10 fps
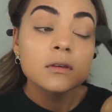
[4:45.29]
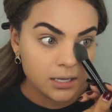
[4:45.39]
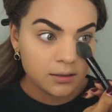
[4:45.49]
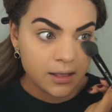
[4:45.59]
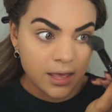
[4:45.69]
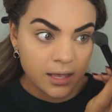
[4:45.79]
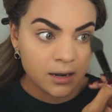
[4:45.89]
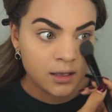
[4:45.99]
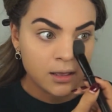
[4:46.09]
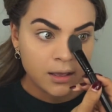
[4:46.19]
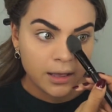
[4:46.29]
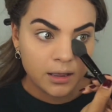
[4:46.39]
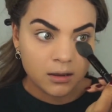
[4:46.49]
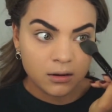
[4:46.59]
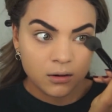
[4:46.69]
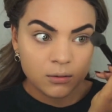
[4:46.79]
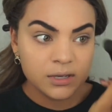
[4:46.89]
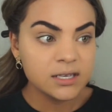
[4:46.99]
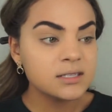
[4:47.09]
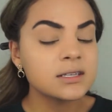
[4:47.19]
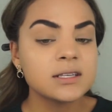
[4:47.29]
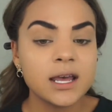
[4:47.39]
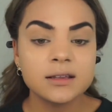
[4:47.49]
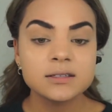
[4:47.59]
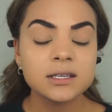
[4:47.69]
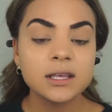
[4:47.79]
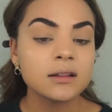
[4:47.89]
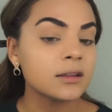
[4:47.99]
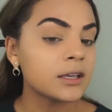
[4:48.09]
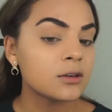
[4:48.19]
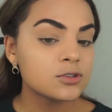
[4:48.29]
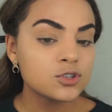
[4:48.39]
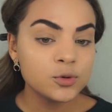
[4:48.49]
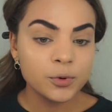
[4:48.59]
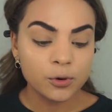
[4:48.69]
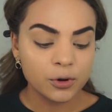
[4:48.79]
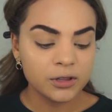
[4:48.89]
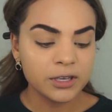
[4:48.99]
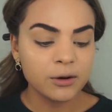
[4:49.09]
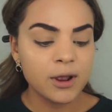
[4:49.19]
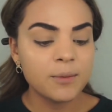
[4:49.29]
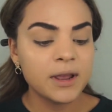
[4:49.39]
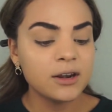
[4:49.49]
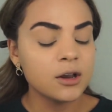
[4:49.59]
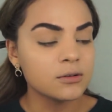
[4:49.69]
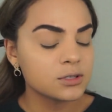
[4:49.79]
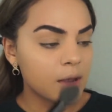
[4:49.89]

And then I always tend to get like super oily around my nose.